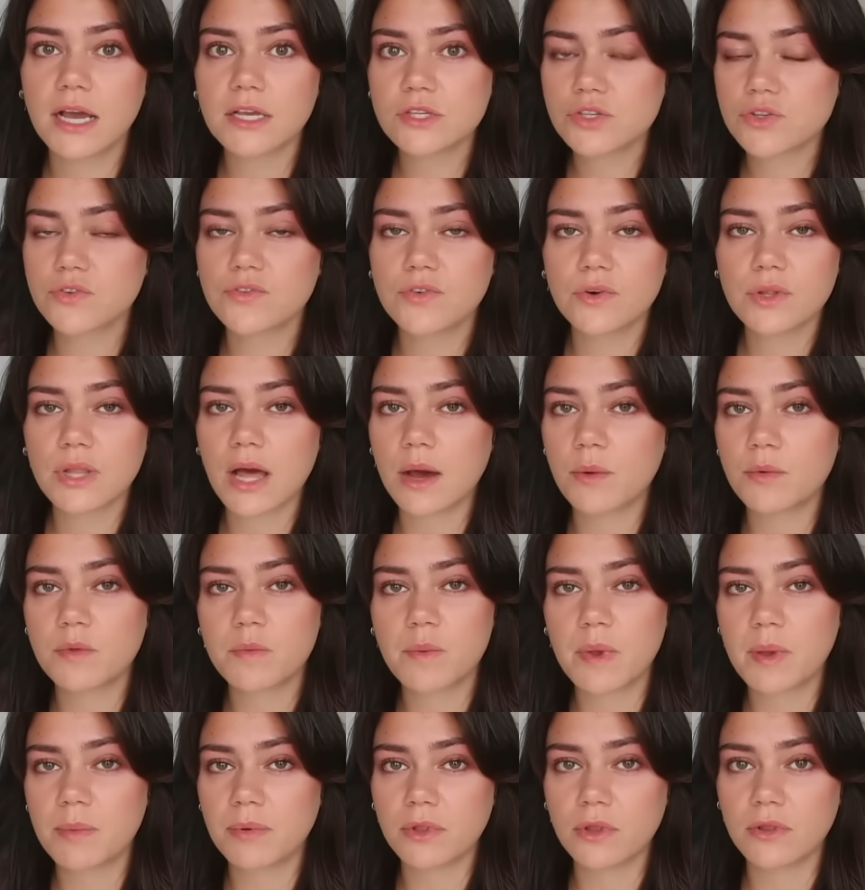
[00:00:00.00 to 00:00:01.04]
Yes, you fall out with
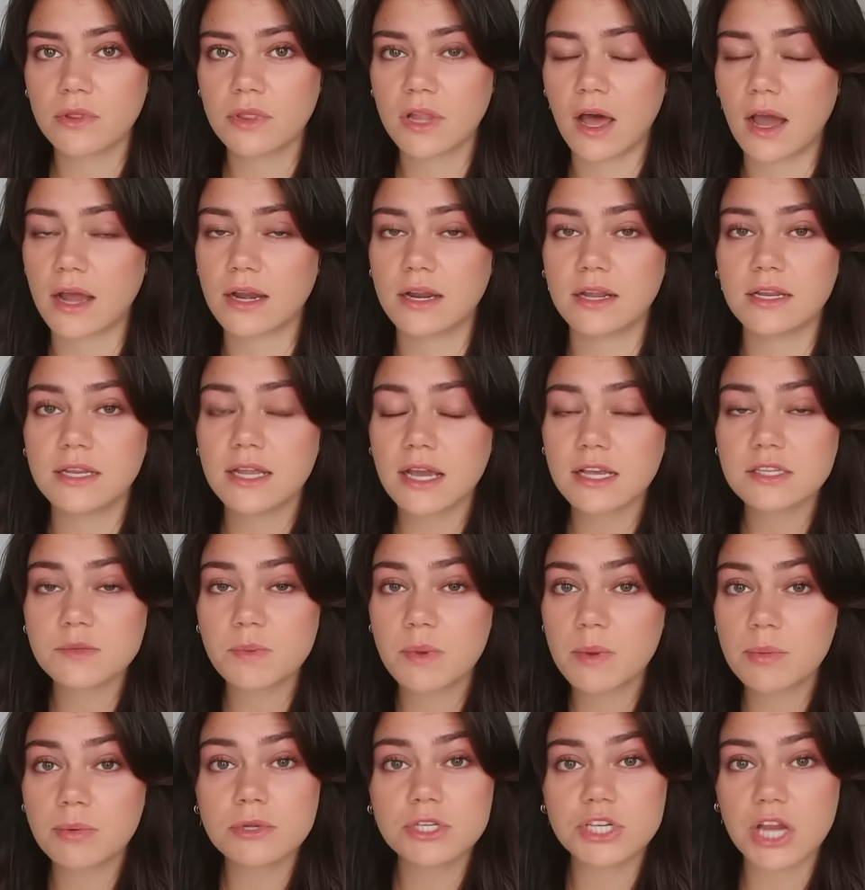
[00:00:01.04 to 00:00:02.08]
people online, and yes,
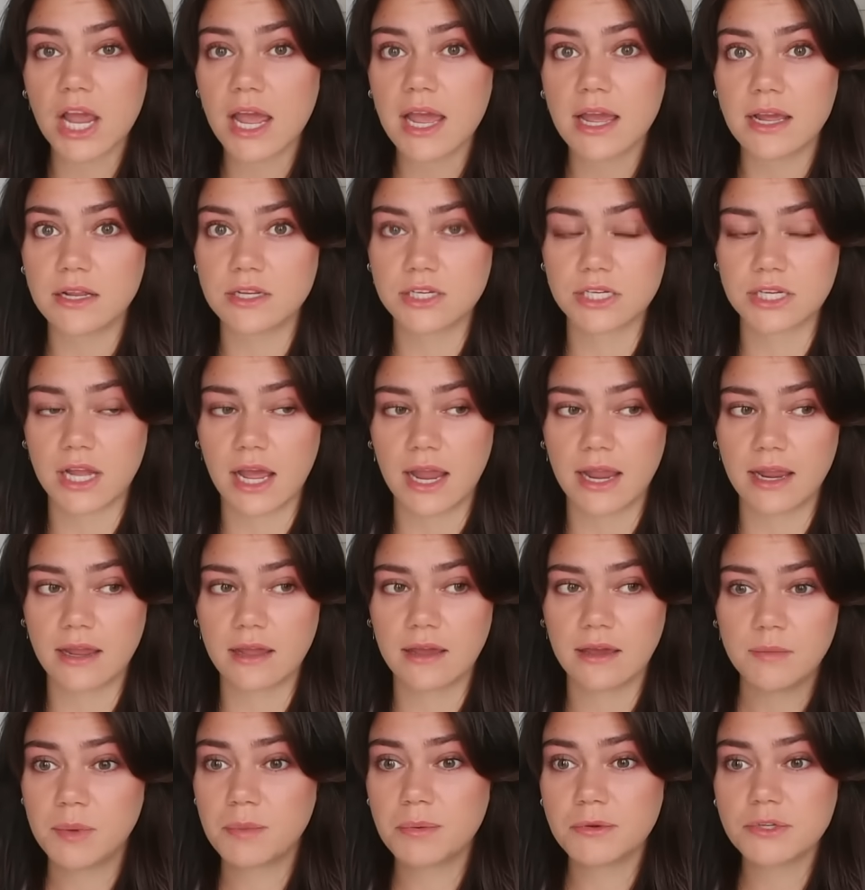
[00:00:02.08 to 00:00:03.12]
people change,
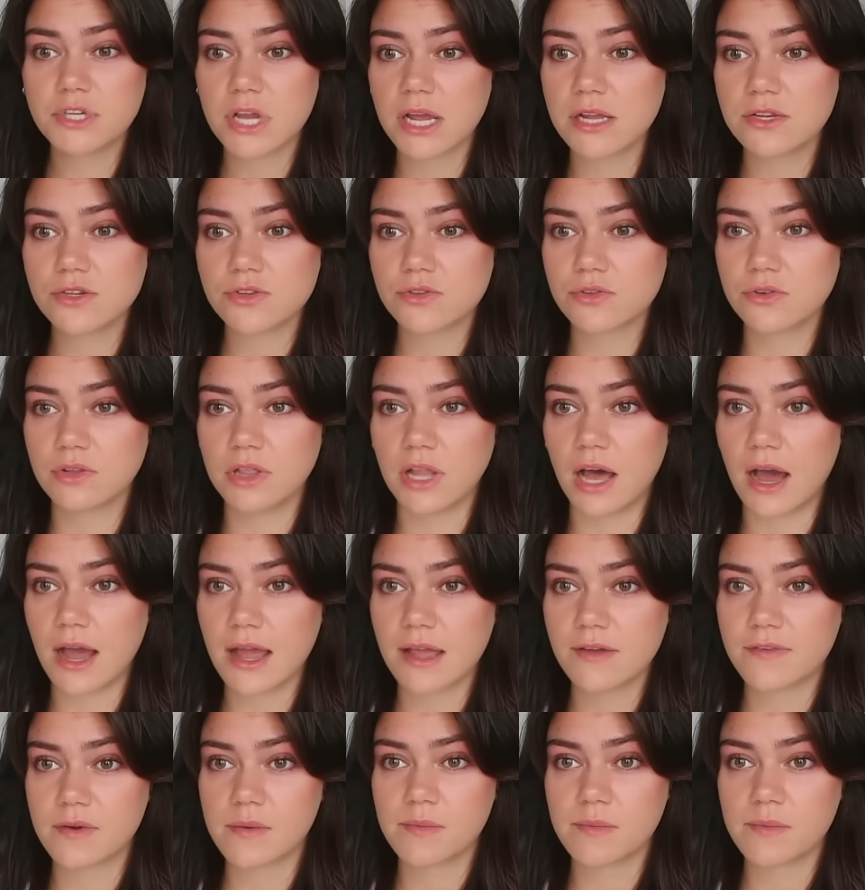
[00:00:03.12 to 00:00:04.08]
like people change through life,